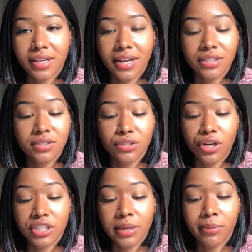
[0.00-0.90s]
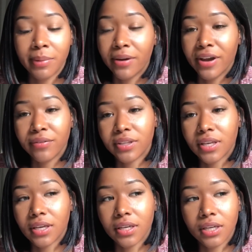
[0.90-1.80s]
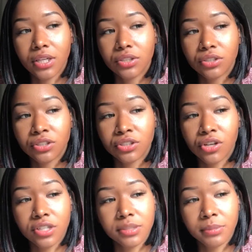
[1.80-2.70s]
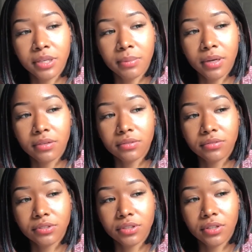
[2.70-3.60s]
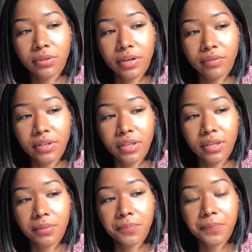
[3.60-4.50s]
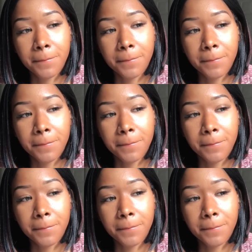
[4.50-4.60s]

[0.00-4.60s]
and I used to talk to him about everything, and he used to talk to me about, you know, everything,